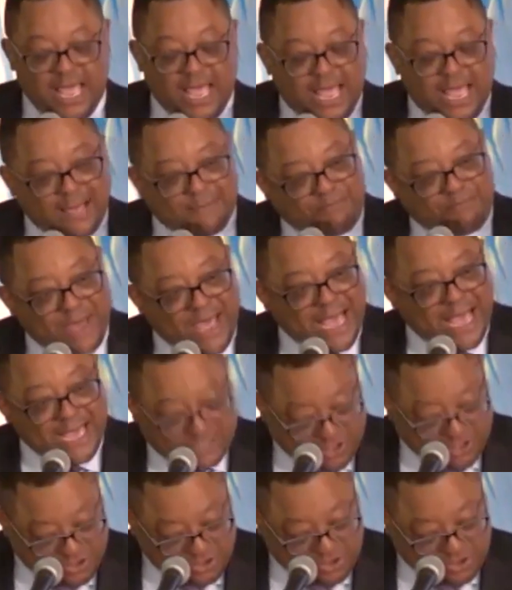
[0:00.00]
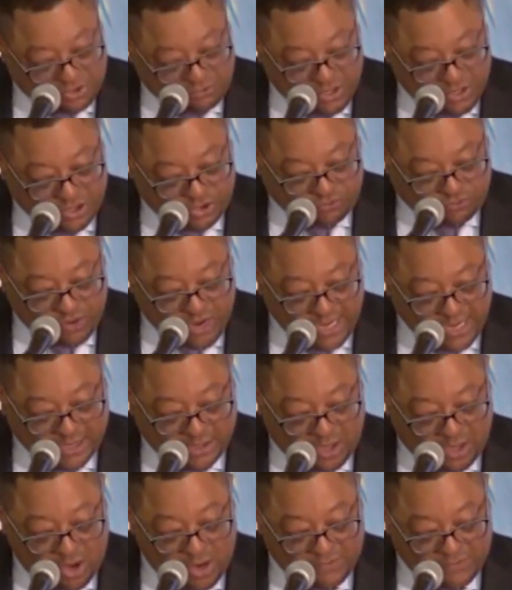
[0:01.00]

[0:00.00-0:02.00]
and passes a three-strike law